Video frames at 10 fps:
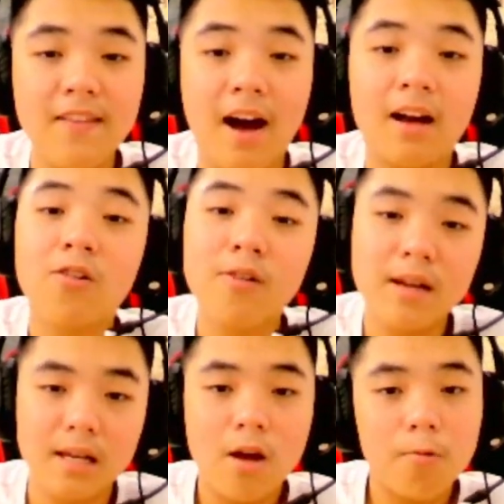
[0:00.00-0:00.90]
a uh,
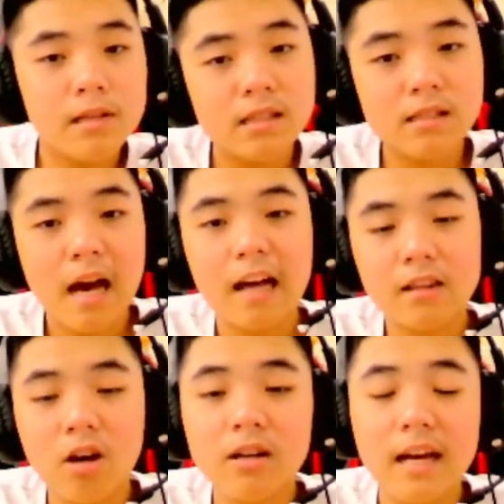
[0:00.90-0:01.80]
country, we just
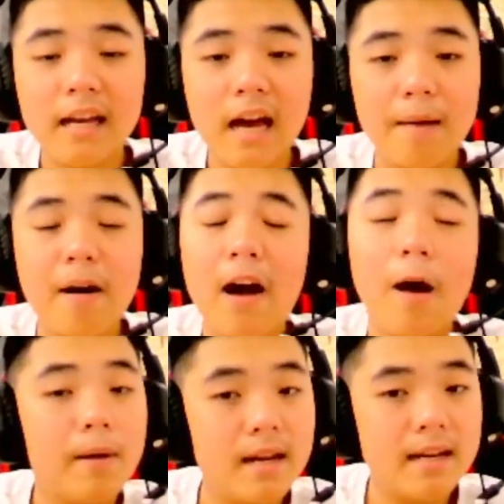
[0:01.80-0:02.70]
talking about
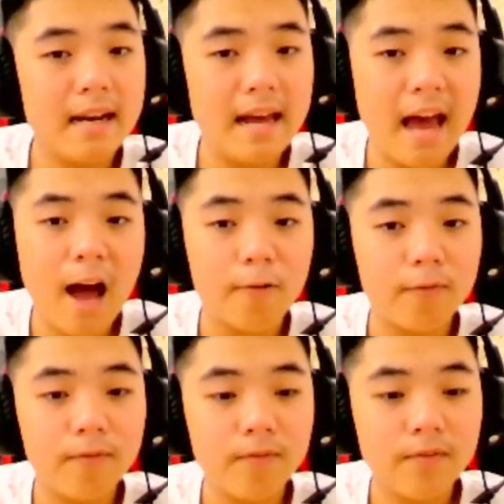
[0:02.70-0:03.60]
how many that they have.
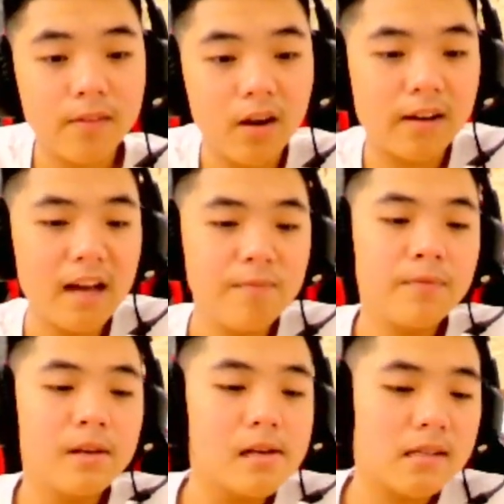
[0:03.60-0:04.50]
Okay?
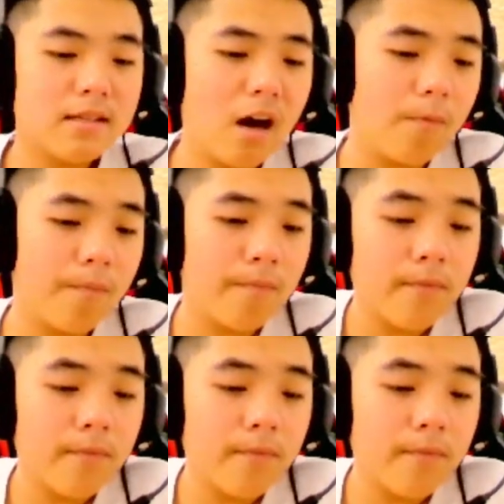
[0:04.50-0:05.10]
So,